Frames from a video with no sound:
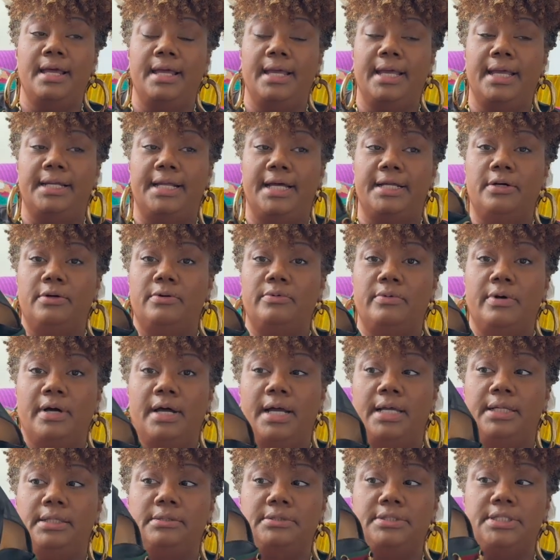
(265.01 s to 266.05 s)
and I don't
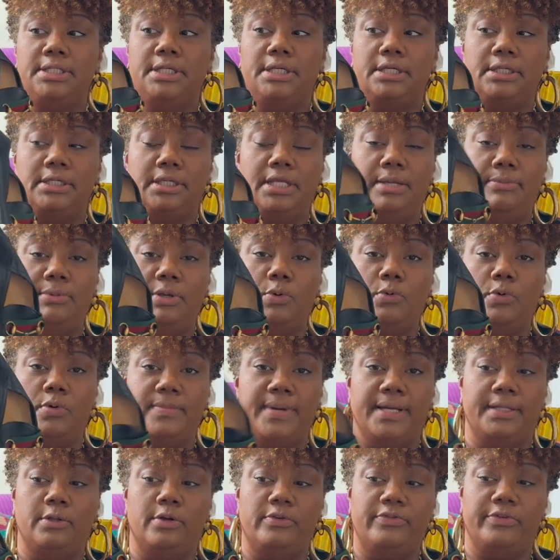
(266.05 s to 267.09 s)
want to commute with
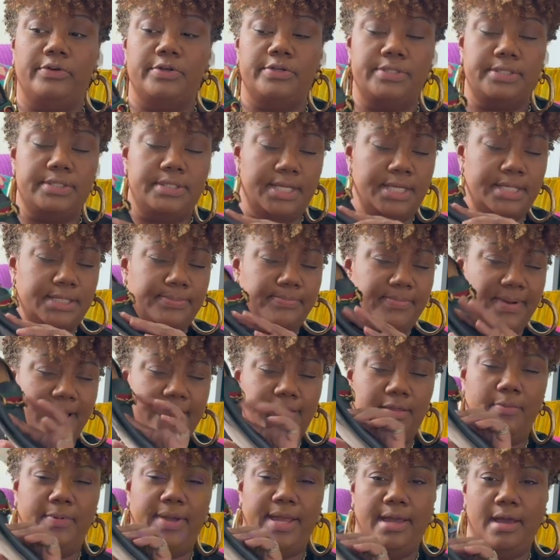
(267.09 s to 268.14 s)
my loafers. These, by
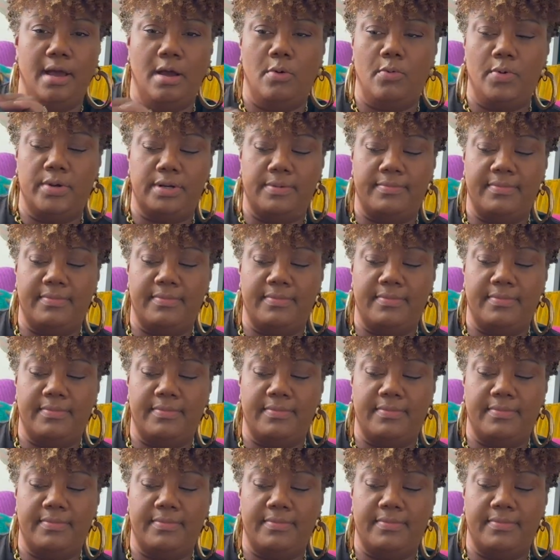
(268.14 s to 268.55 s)
the way, are one of